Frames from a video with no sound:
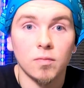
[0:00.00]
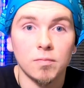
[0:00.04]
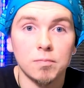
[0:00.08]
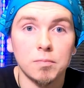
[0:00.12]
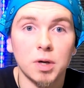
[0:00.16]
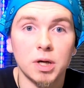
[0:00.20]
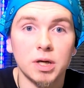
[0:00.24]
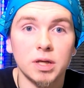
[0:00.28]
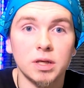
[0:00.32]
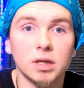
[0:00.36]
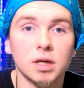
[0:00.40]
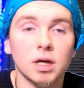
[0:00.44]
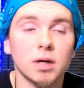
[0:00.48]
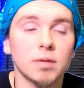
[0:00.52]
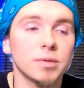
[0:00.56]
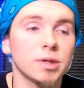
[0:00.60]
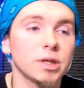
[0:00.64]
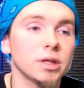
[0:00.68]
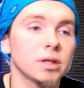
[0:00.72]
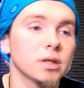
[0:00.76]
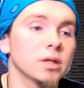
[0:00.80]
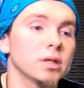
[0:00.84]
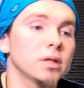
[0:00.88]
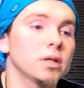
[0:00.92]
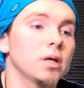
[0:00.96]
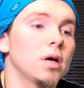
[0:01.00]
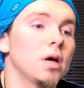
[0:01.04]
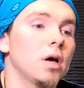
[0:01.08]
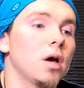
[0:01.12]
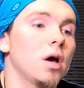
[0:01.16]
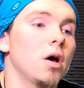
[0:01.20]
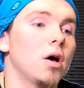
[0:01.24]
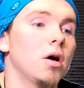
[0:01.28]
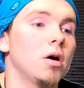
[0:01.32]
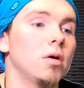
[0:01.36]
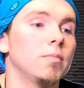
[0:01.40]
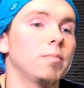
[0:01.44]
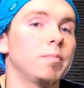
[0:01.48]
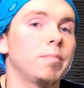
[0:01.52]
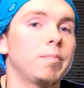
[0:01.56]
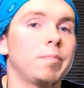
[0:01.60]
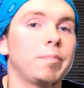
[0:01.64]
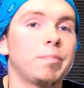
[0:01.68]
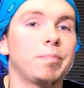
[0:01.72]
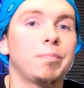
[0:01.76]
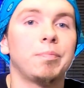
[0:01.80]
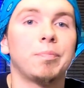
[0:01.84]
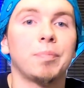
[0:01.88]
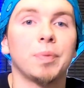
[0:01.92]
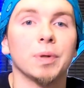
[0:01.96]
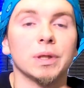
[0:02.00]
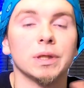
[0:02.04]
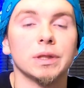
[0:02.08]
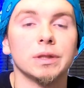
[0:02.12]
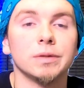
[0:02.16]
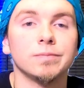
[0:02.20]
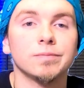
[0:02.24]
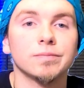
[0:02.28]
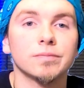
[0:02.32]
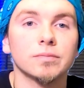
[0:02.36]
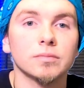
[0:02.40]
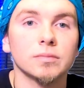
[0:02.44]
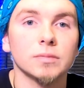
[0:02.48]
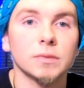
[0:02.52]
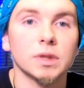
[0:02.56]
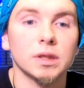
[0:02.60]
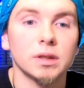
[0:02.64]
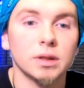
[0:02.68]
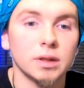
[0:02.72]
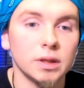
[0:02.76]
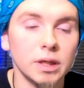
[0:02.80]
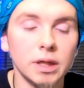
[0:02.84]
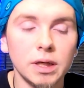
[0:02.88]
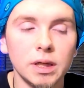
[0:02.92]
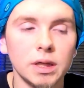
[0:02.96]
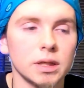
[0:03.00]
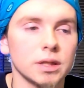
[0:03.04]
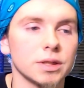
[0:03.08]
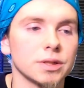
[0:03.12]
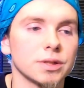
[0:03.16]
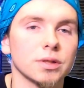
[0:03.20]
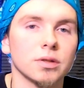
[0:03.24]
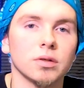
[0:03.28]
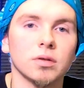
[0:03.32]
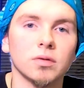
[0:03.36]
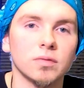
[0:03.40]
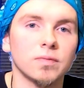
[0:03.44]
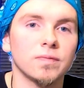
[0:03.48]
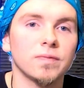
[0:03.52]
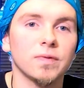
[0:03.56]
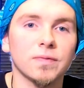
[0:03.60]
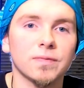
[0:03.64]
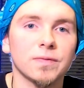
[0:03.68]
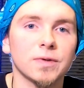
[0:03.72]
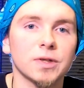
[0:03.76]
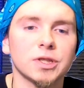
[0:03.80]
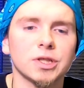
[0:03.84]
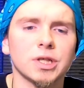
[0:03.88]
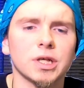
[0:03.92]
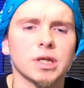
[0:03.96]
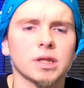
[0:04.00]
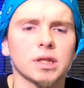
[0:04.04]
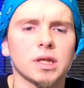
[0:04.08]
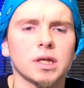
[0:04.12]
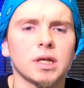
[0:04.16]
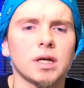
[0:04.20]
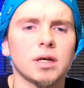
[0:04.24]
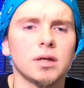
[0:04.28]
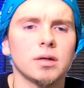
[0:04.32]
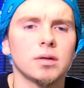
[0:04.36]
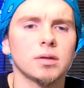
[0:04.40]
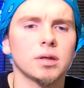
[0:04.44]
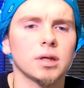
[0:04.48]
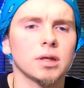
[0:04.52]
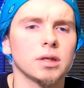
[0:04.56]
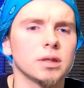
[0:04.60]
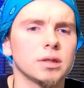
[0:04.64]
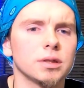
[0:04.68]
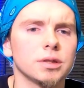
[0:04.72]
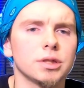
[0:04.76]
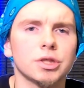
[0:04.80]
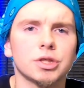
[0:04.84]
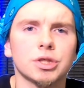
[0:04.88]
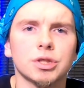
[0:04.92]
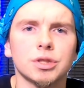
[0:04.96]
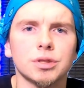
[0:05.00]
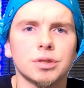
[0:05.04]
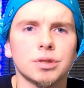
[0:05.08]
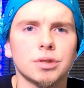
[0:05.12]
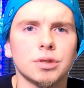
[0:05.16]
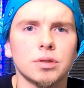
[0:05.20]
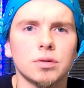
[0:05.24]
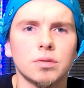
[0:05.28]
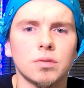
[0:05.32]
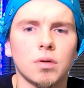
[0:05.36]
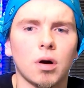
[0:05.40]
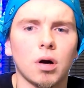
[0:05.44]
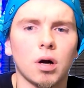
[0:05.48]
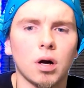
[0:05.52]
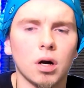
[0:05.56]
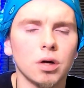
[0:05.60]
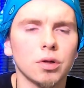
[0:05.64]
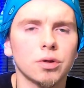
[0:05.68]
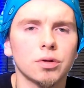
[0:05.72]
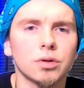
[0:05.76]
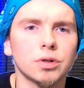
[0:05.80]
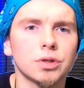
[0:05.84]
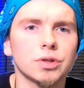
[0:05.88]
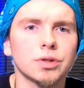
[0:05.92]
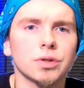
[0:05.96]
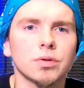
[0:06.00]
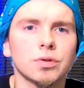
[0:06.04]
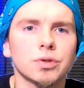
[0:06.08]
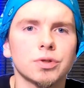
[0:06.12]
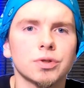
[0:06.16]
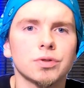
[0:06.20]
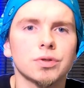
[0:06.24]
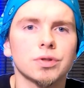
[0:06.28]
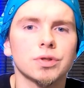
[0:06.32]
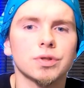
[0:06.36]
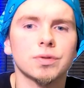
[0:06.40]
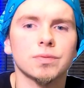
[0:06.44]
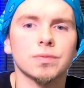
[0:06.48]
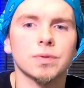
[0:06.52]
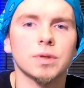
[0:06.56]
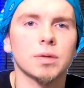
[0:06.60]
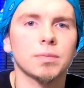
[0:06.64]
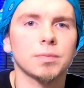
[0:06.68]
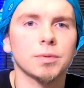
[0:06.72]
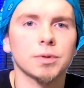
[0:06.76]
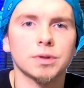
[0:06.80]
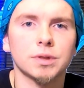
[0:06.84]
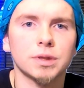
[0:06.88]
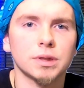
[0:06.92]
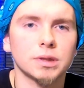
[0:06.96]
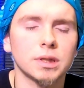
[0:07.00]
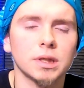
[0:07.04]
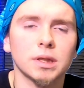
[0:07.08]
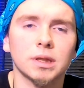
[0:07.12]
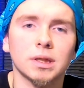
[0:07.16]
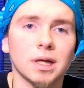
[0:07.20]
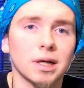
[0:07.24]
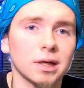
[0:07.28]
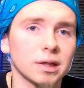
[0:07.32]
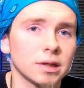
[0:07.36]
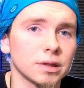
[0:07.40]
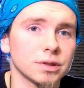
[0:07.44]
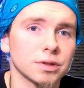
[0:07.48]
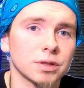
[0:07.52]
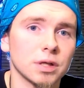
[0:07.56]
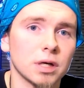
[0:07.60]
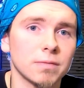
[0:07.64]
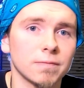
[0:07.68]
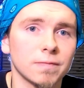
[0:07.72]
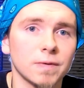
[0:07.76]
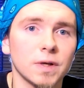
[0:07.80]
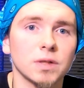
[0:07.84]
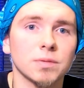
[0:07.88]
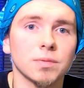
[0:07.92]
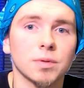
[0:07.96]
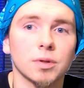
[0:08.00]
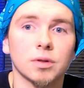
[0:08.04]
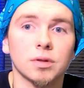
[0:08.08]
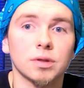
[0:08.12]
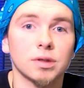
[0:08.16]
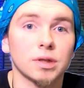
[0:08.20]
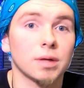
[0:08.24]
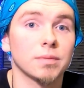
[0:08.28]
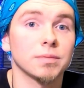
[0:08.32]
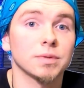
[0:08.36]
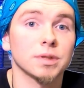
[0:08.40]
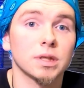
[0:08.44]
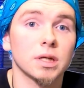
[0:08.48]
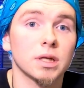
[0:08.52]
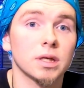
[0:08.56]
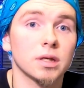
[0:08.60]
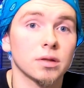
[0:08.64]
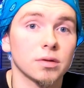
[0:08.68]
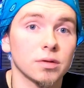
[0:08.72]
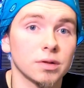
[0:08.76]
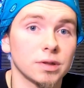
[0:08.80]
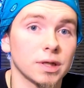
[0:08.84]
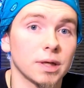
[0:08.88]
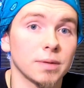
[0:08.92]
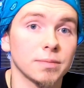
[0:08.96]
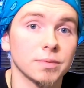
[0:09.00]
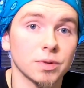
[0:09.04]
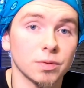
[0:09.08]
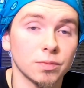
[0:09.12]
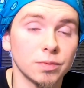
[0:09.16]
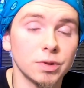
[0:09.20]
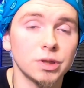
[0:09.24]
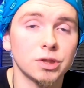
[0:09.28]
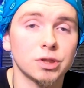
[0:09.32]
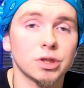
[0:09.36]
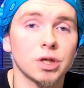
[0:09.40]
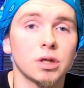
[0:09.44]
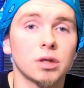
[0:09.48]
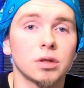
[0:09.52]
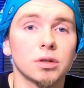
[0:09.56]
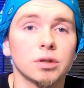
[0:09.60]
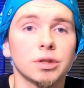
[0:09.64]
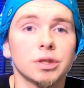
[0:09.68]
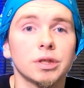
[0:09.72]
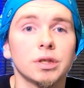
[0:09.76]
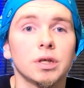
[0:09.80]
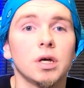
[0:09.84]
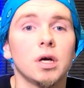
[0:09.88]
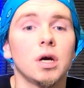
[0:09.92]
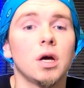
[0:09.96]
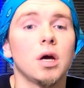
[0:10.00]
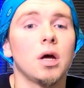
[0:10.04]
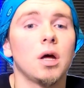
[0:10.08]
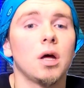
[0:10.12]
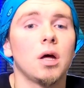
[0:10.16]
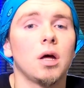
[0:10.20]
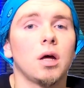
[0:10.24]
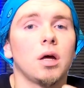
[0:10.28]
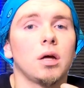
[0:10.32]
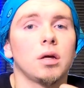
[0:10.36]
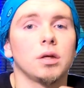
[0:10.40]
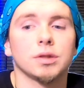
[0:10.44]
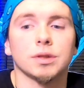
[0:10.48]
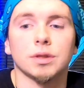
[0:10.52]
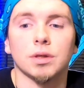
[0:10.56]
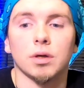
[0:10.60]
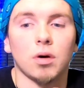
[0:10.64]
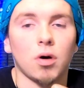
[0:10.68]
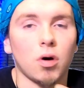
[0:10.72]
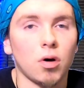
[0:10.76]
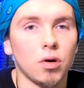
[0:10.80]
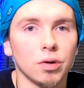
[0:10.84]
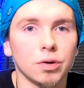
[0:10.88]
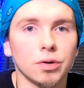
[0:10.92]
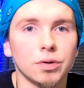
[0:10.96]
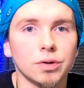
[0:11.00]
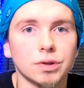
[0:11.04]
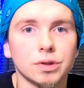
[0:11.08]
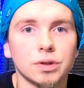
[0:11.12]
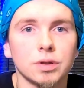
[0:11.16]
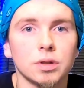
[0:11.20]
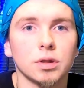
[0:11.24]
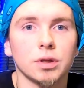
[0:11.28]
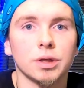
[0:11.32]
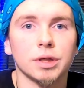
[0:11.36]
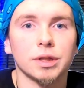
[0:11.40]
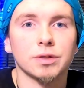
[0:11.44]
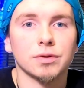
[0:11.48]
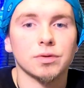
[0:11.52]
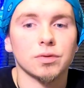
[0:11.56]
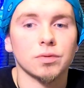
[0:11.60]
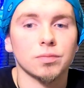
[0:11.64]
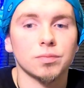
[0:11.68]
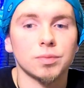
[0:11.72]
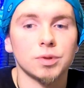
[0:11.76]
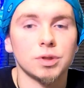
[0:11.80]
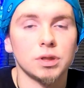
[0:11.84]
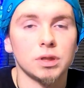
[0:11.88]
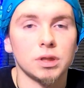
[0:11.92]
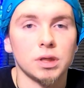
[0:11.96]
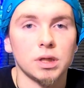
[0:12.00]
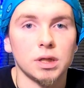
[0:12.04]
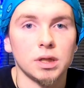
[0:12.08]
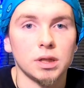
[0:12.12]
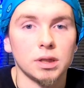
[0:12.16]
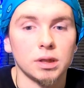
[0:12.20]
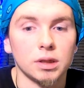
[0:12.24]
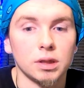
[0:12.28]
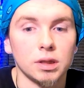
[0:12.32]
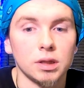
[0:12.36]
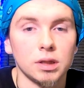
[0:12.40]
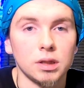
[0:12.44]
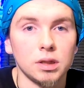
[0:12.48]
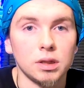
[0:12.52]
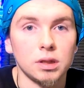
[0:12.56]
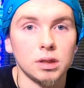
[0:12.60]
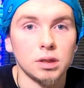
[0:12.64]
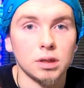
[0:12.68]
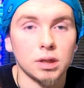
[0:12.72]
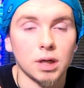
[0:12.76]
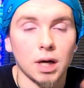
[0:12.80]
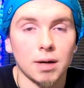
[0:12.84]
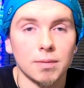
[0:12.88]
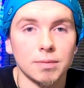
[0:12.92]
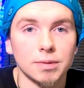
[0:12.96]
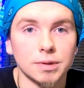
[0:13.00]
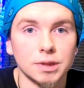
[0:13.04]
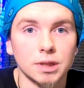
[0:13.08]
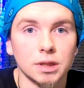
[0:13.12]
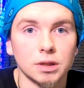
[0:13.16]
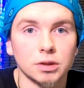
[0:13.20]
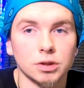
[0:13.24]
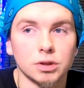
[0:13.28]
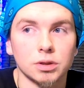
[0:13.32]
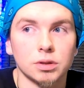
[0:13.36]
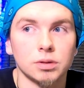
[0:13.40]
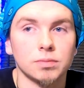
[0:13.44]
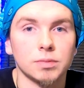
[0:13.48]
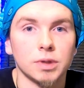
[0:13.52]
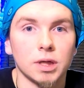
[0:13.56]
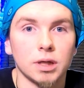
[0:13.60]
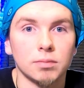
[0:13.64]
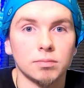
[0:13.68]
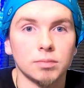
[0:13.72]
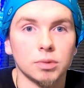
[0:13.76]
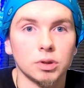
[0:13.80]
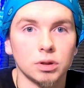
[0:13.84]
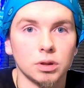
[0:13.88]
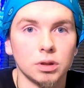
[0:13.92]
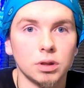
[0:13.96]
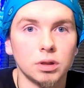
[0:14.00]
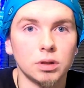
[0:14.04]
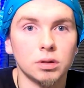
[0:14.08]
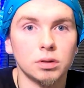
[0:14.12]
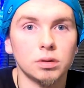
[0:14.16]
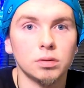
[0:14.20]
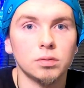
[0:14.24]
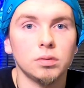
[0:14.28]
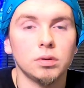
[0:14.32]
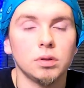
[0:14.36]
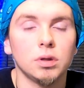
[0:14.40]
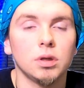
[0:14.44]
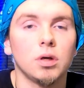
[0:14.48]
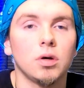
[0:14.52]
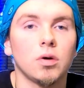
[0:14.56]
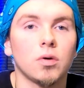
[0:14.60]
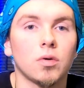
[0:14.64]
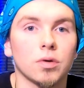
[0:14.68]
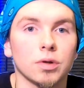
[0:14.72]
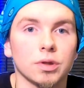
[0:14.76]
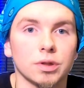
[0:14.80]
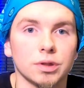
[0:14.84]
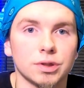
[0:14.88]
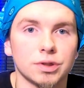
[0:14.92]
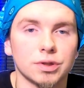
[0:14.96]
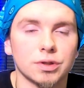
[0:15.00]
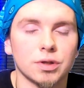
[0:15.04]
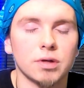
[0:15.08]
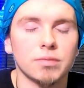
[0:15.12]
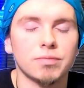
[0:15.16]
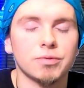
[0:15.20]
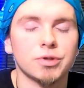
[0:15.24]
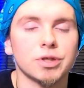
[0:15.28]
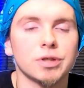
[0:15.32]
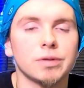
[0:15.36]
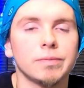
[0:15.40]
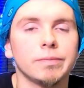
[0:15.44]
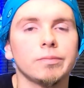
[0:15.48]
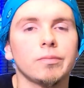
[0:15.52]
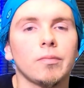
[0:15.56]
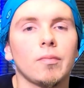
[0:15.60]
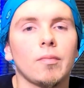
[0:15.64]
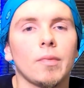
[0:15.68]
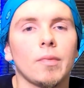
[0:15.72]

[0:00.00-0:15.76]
money coming in. But yeah, so feel free to check that out. In addition to our other socials, we upload to TikTok, Instagram, Facebook 3 times a day, 3 times a week generally. All those good links will be in the comment section down below or the description.